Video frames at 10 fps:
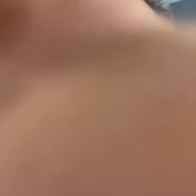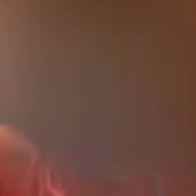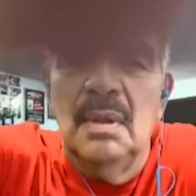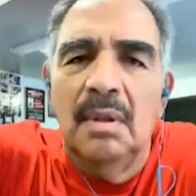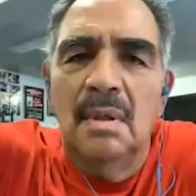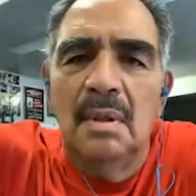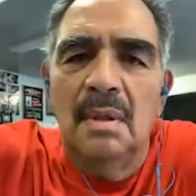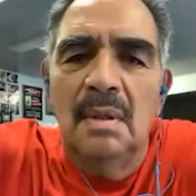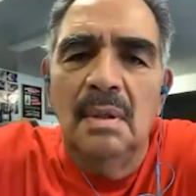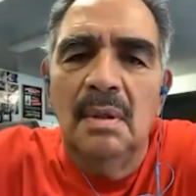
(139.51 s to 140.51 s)

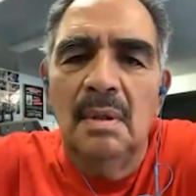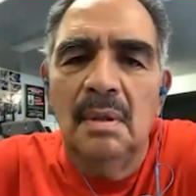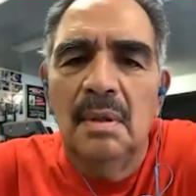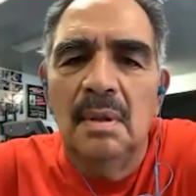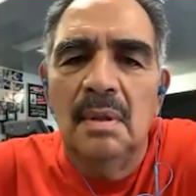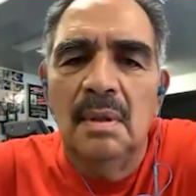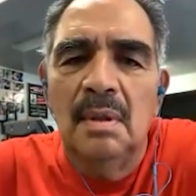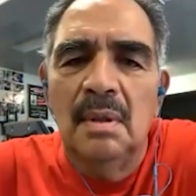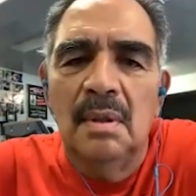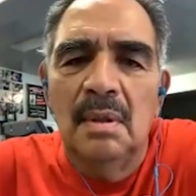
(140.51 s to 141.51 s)

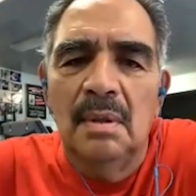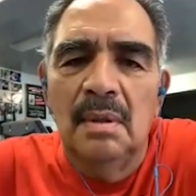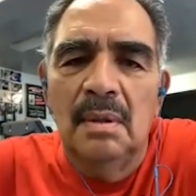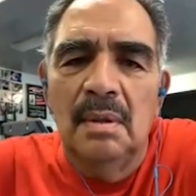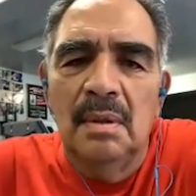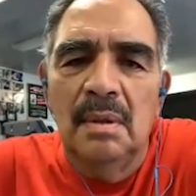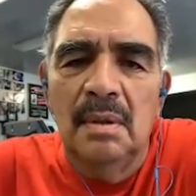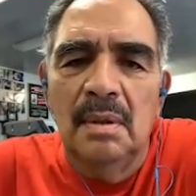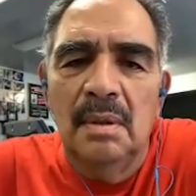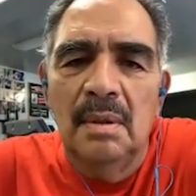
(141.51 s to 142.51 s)

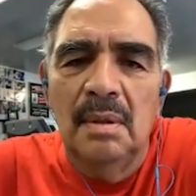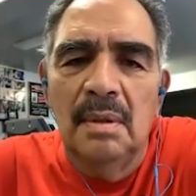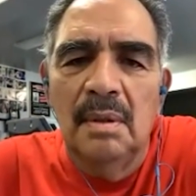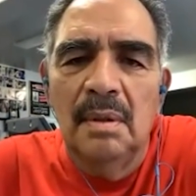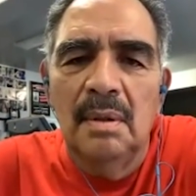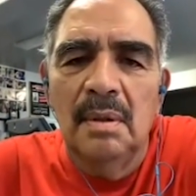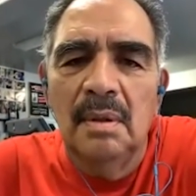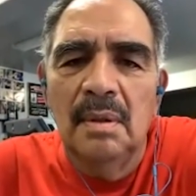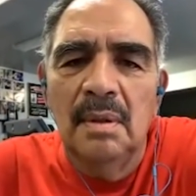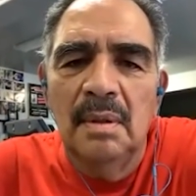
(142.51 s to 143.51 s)
The person shown says nothing.